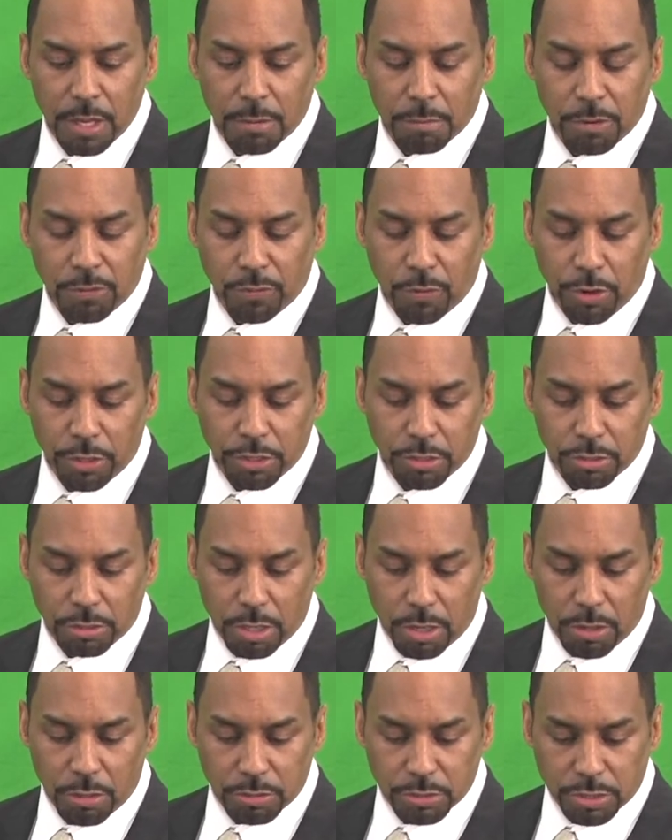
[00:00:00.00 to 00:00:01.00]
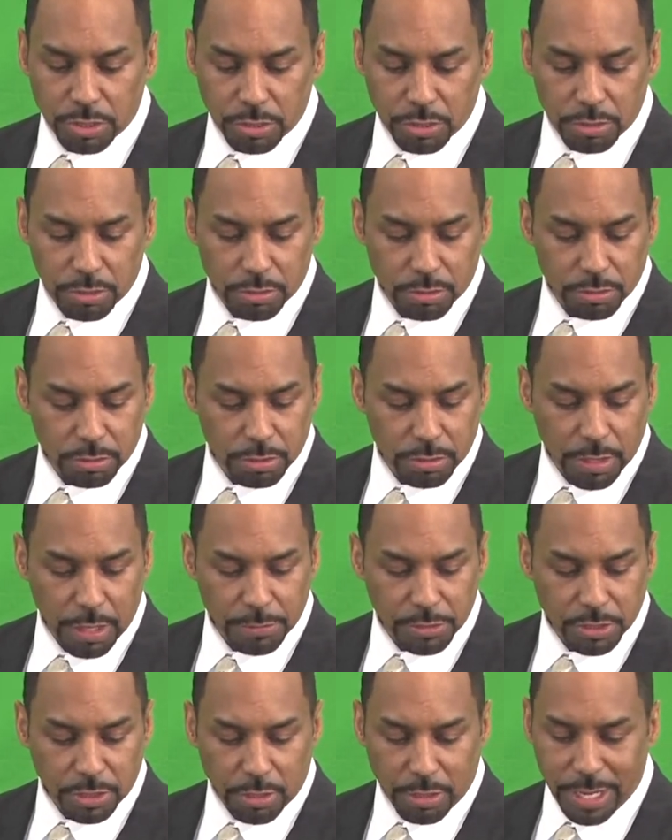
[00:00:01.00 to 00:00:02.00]
Before you go to, I'm
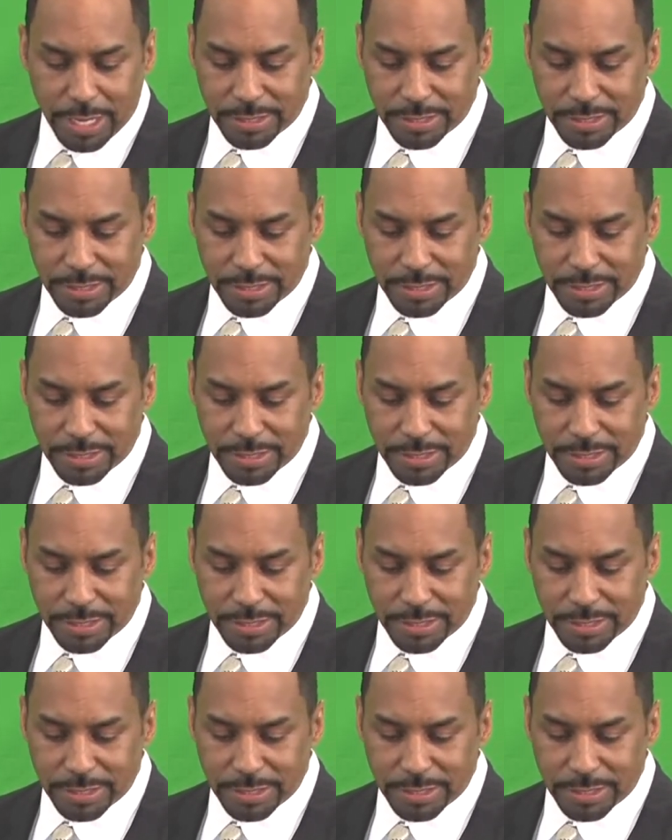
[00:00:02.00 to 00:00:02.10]
sorry,